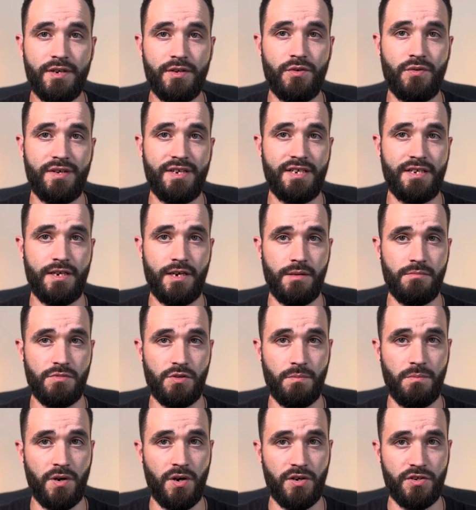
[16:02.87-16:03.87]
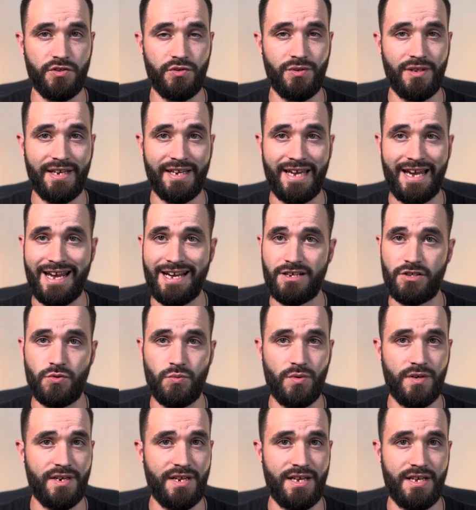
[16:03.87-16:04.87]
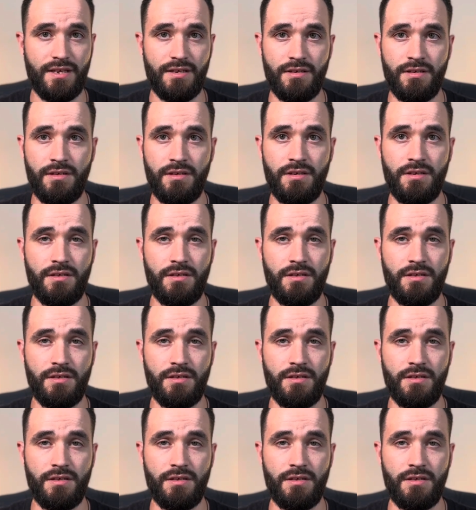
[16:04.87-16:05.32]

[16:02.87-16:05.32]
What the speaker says: anointing comes upon you, like Acts 1:8,